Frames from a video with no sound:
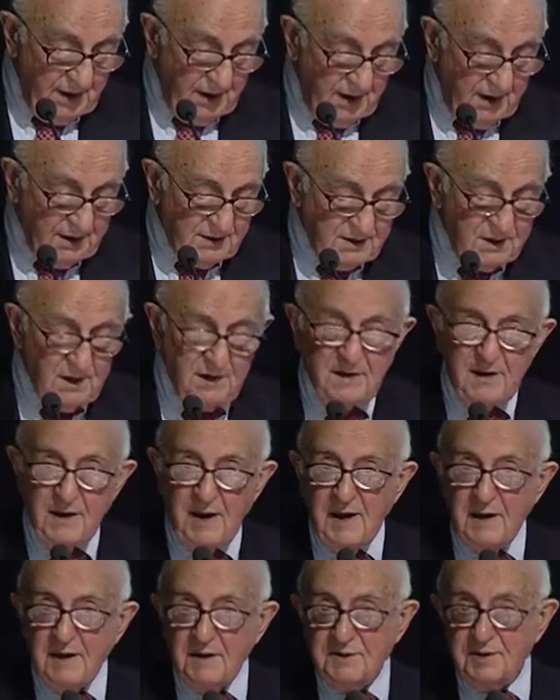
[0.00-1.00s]
and the
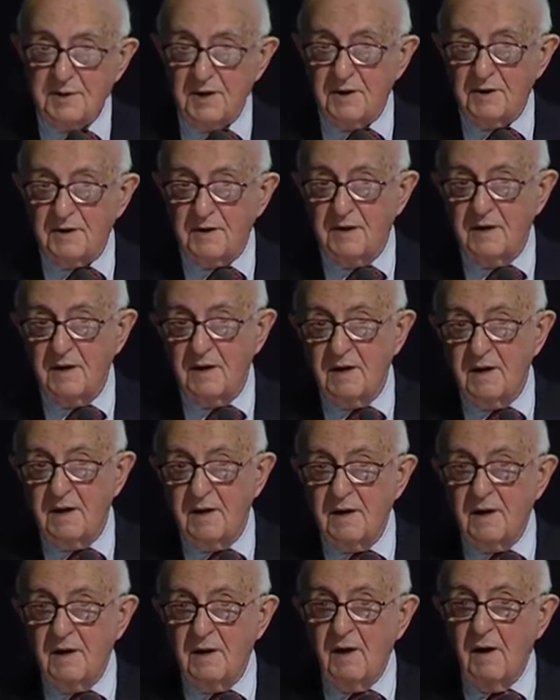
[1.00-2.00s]
nature
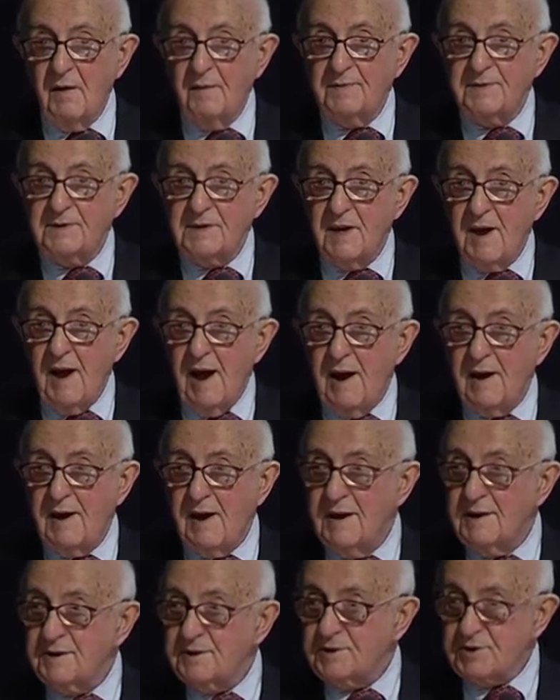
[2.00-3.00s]
of the
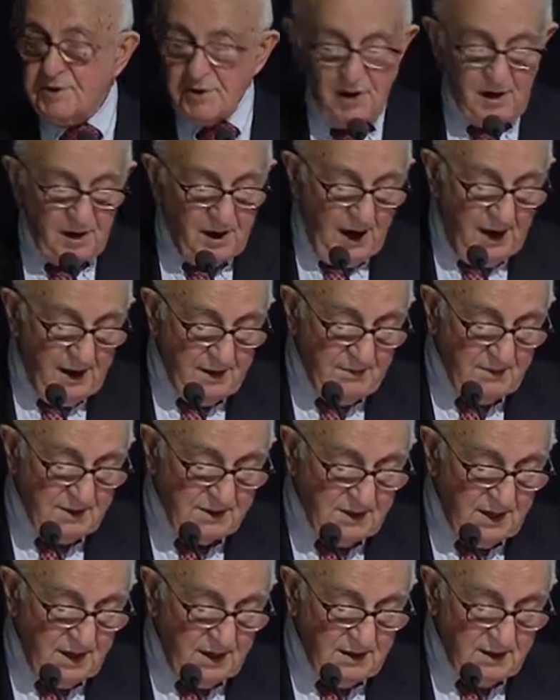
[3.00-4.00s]
alleged
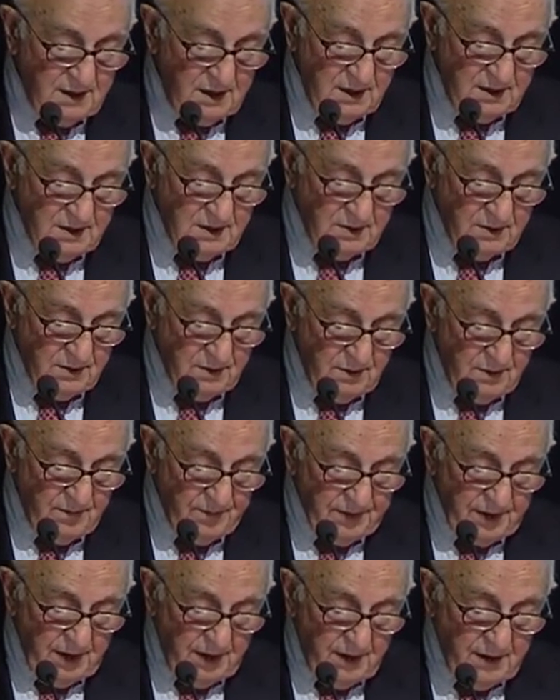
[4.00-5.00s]
crimes at issue,
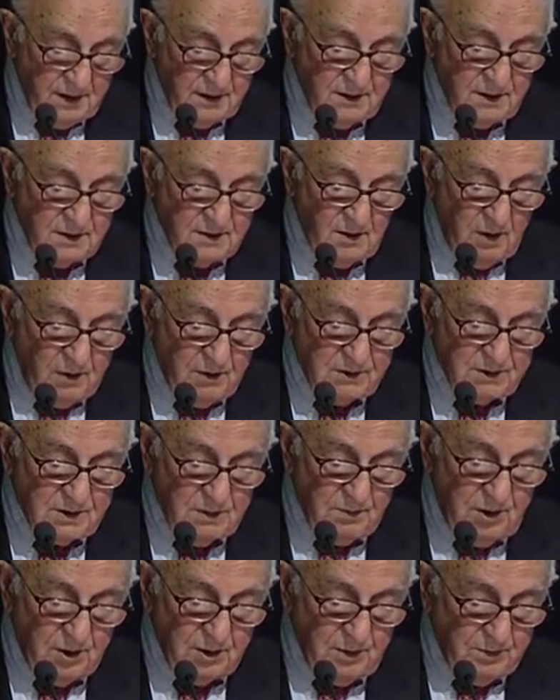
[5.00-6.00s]
it is all the
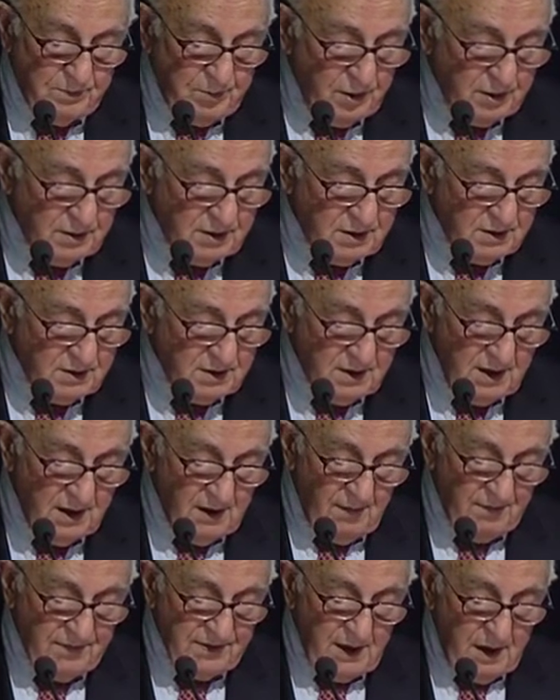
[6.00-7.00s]
more important
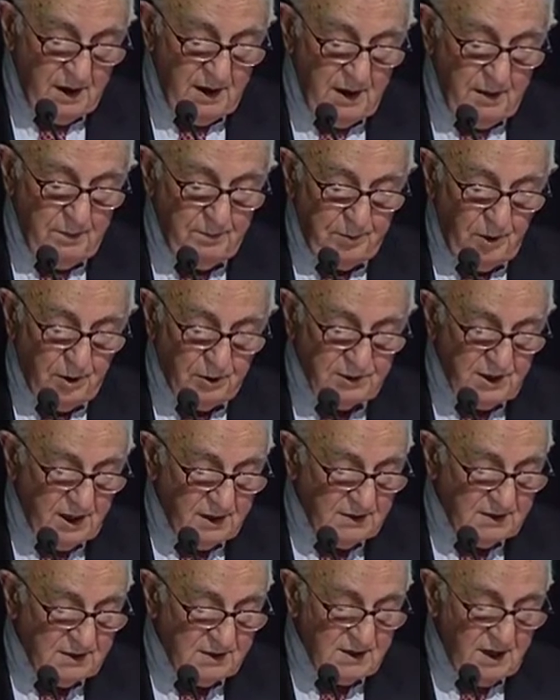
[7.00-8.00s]

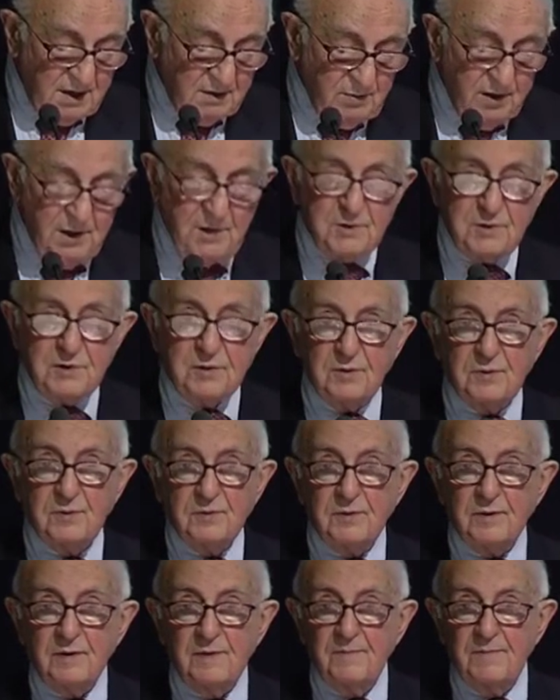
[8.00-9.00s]
that we ensure